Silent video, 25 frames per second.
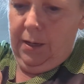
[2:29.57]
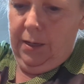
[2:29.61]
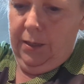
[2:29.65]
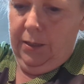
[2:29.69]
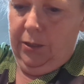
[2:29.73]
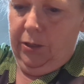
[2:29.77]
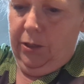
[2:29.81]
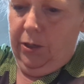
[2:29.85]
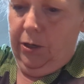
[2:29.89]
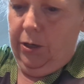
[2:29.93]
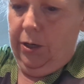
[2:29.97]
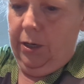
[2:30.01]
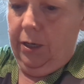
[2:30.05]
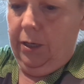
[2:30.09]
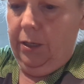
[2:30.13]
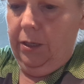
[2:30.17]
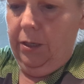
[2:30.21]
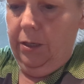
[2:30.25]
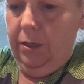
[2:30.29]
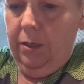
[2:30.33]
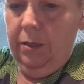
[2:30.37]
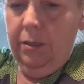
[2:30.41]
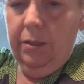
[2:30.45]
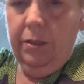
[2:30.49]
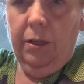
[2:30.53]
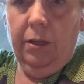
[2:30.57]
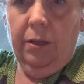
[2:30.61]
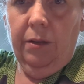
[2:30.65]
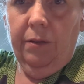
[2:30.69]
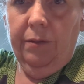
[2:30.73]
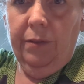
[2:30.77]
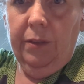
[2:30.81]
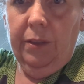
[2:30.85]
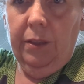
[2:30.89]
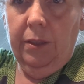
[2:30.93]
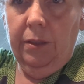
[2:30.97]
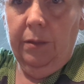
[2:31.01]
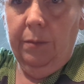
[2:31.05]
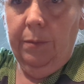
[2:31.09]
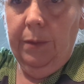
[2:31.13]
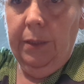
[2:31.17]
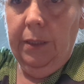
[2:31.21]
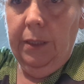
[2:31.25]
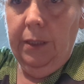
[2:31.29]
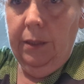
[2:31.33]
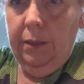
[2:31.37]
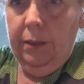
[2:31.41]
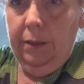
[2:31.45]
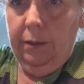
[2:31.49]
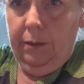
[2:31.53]
Starting to dissolve a little
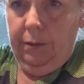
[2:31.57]
bit.